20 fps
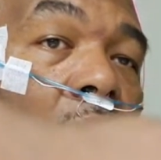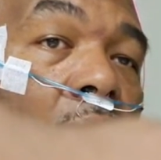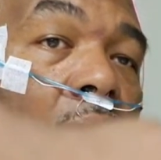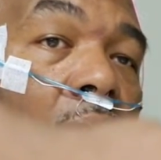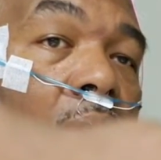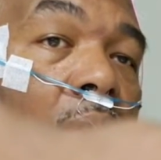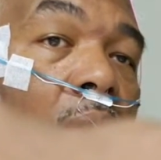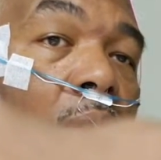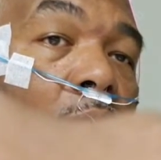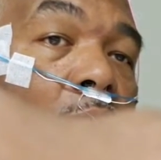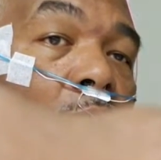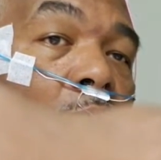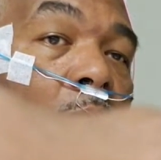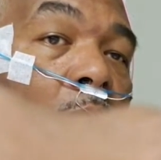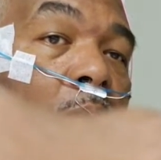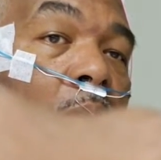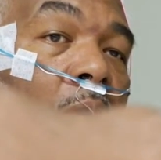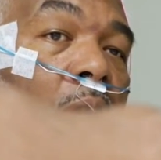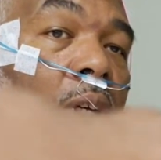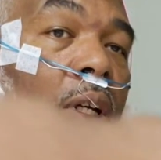Hello
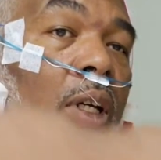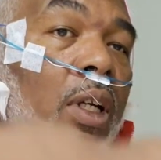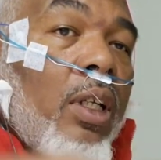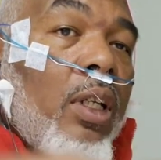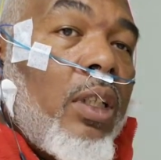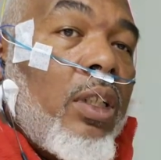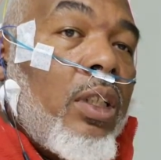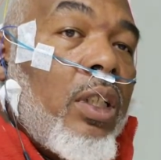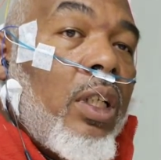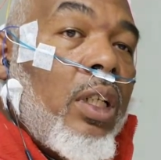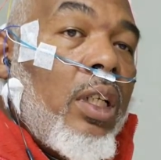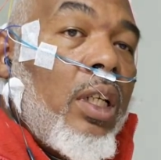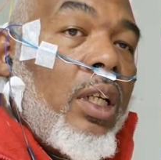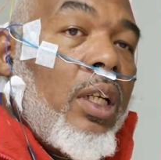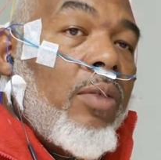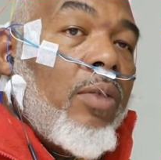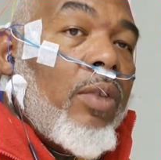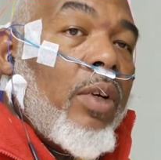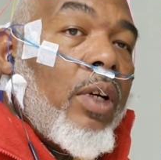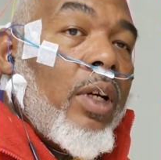from uh,
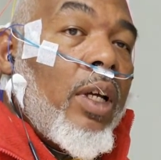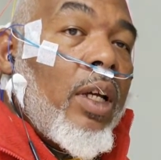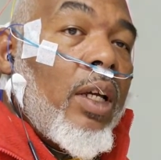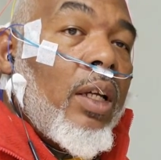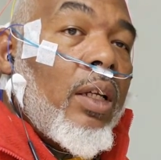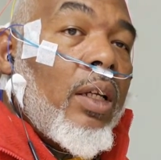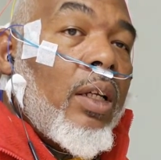Geneva,